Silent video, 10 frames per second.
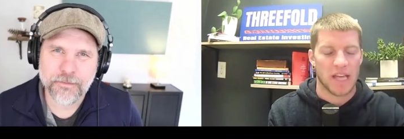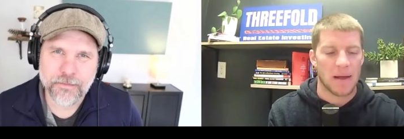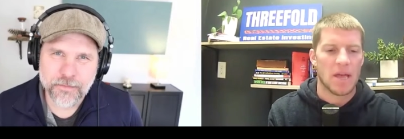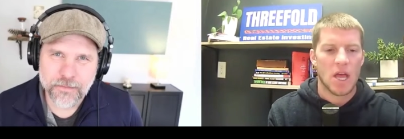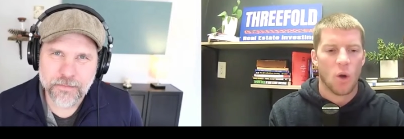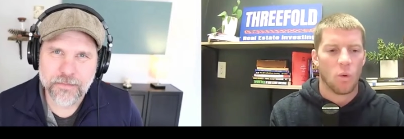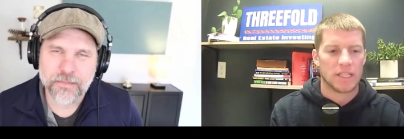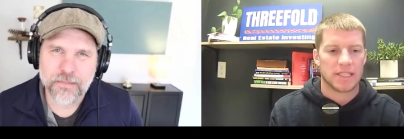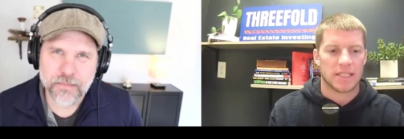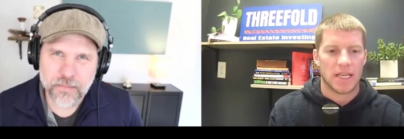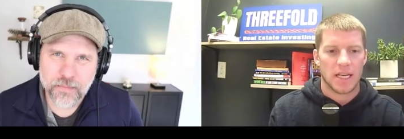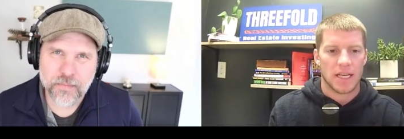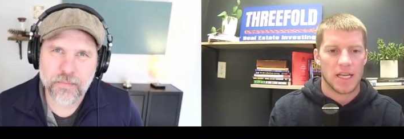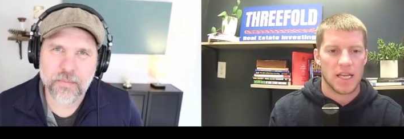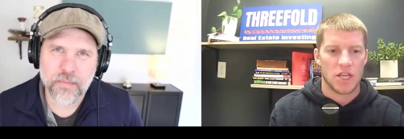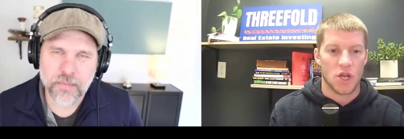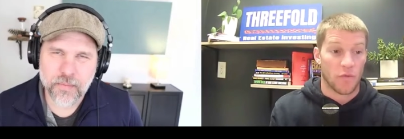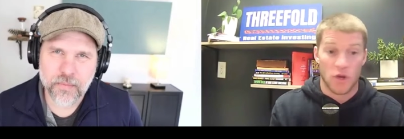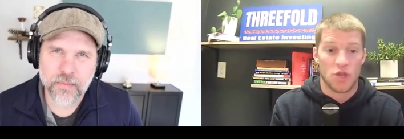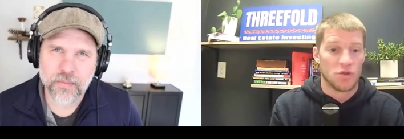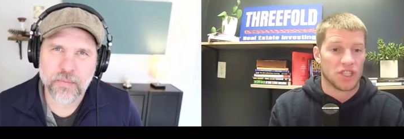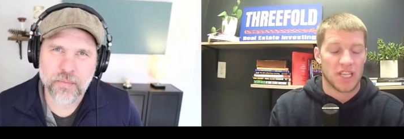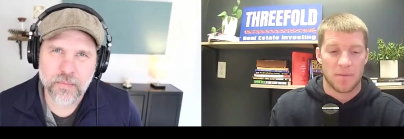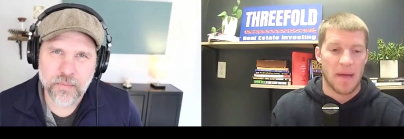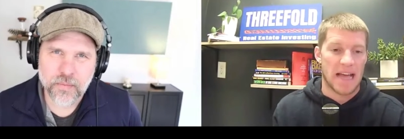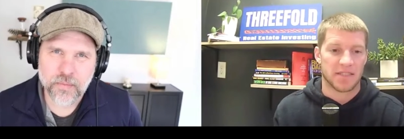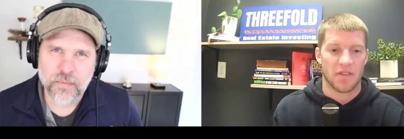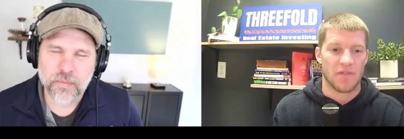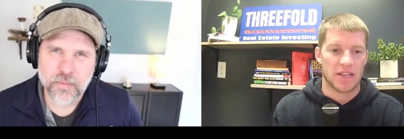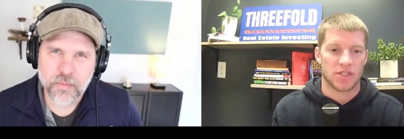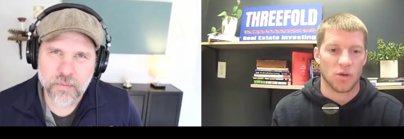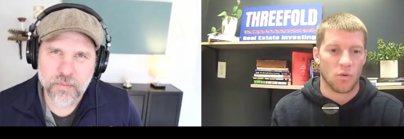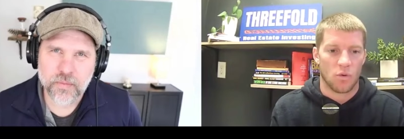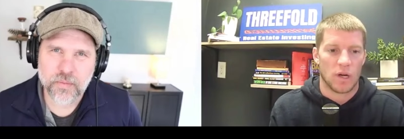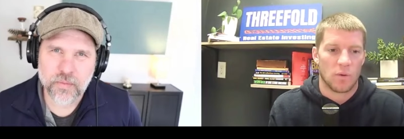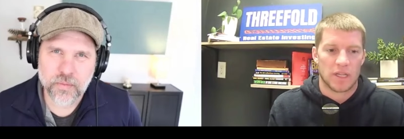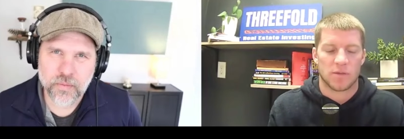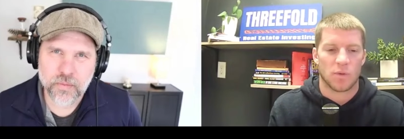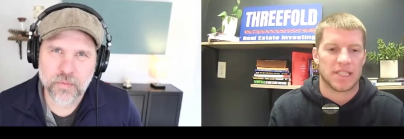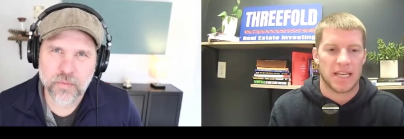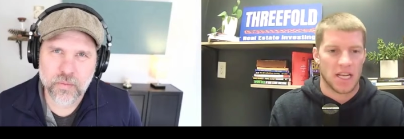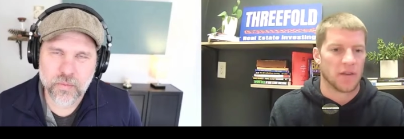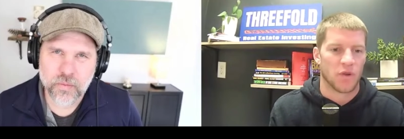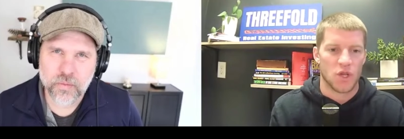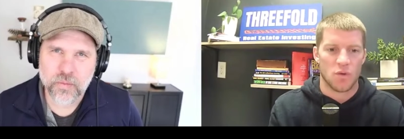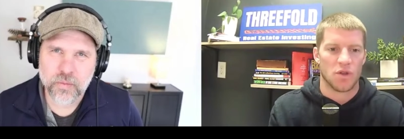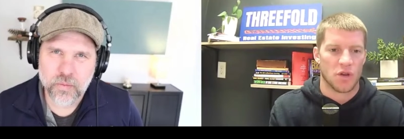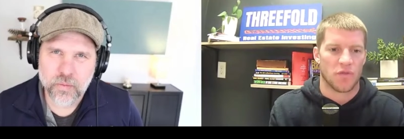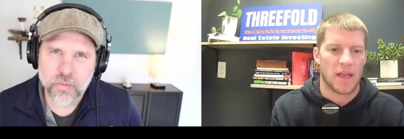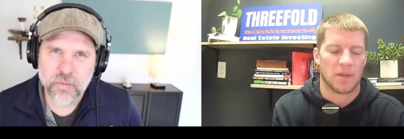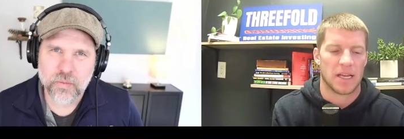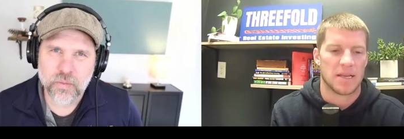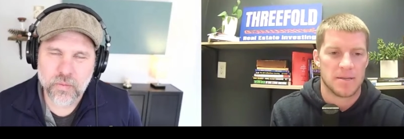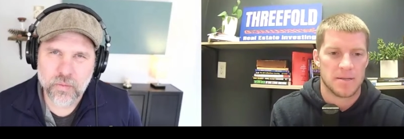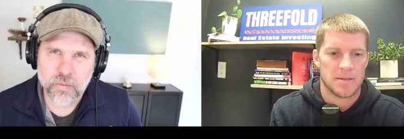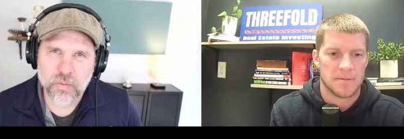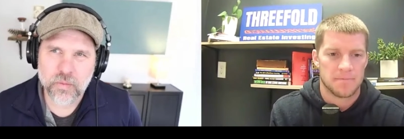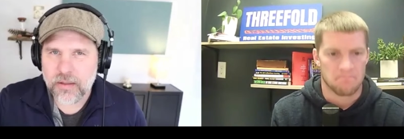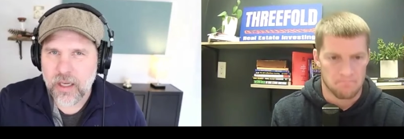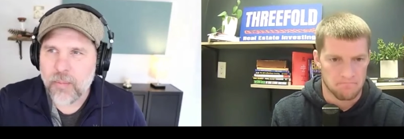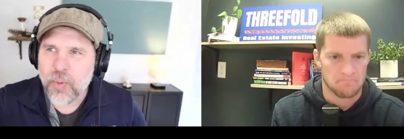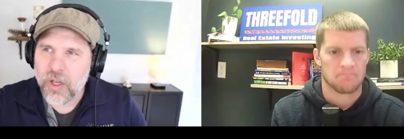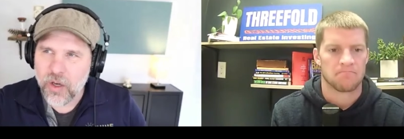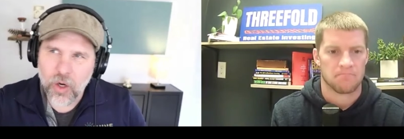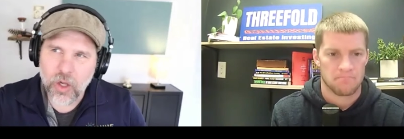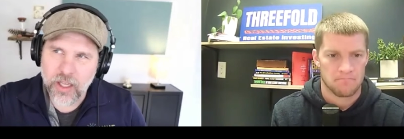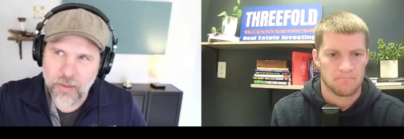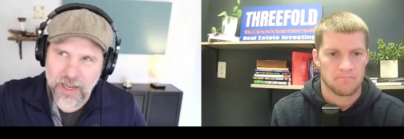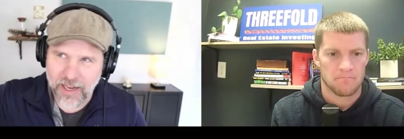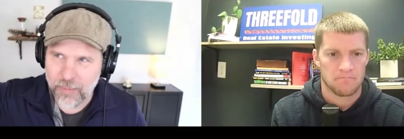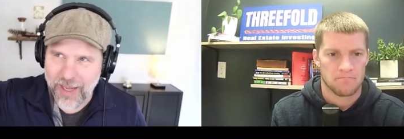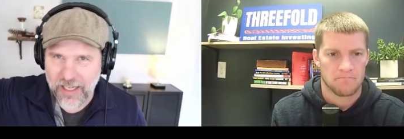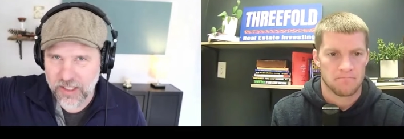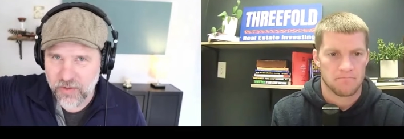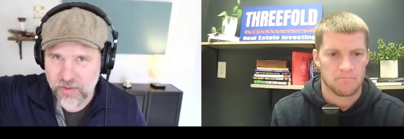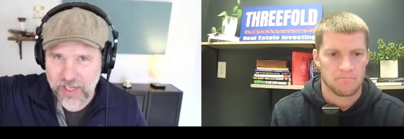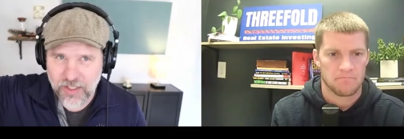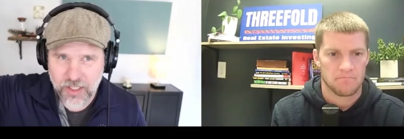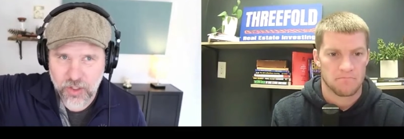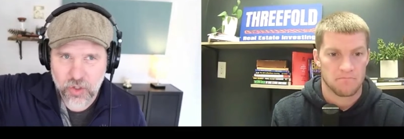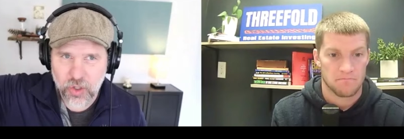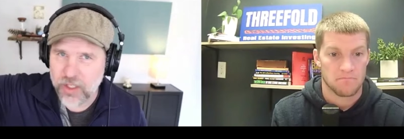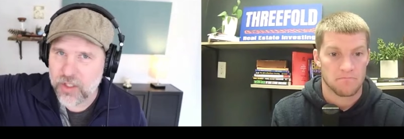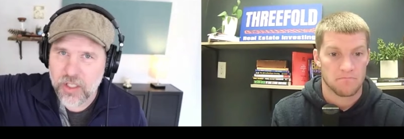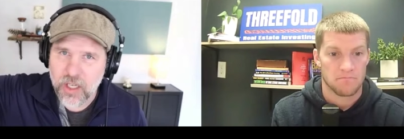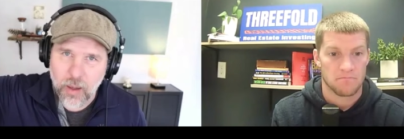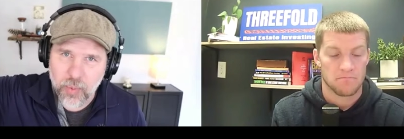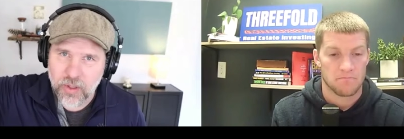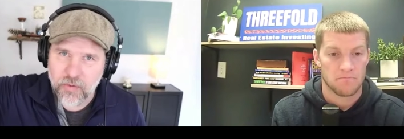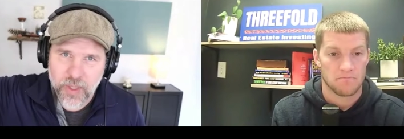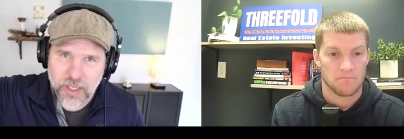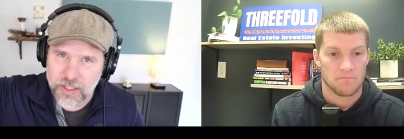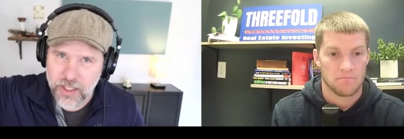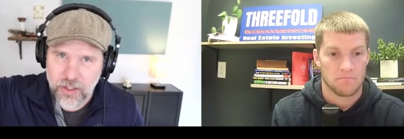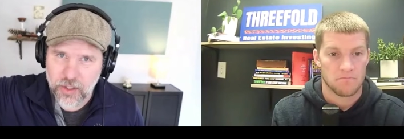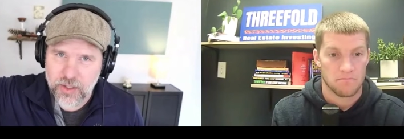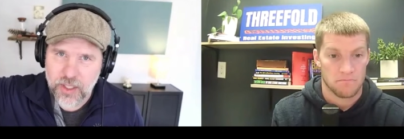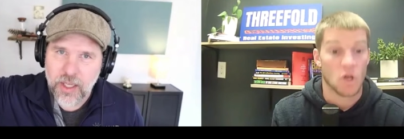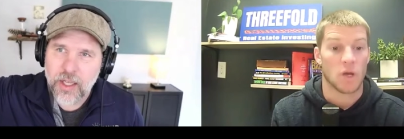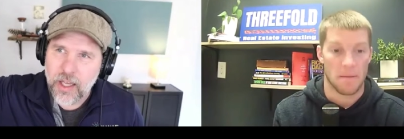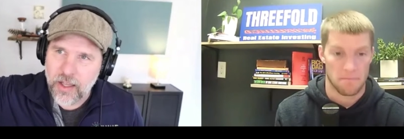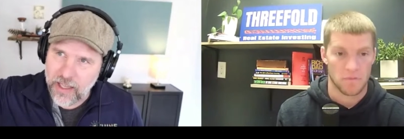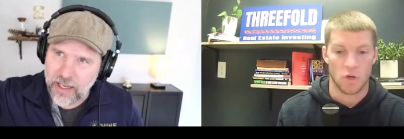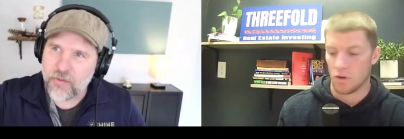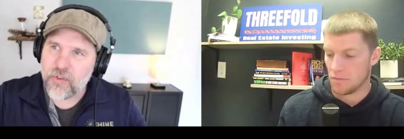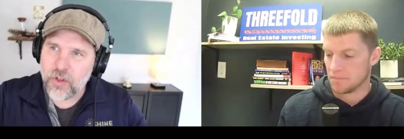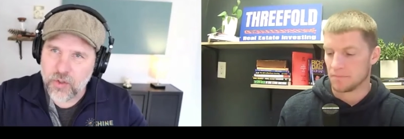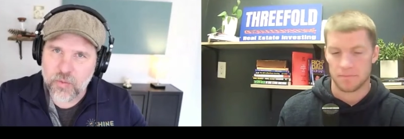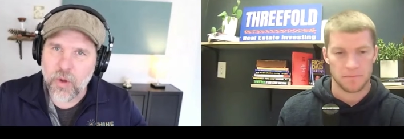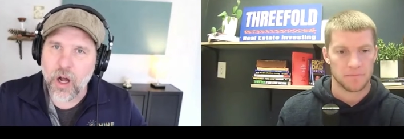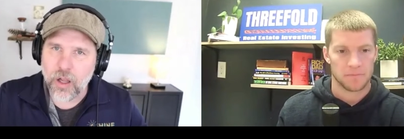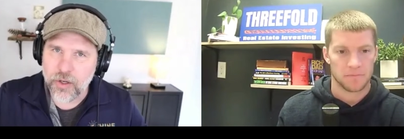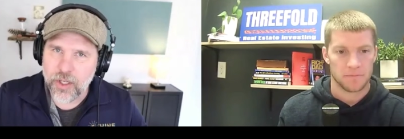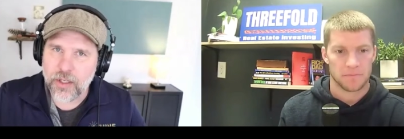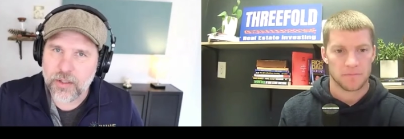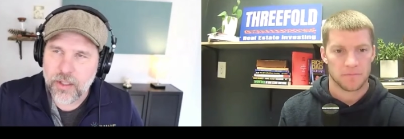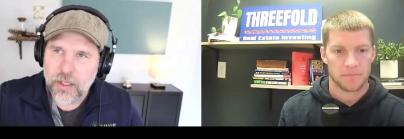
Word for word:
Speaker 1: of built that up what's you know for you just as a passive investor what, what's what's that done for you and your family
Speaker 2: I'm pretty early in my passive investing journey, just a couple of big deals and okay, then a few cool. smaller deals.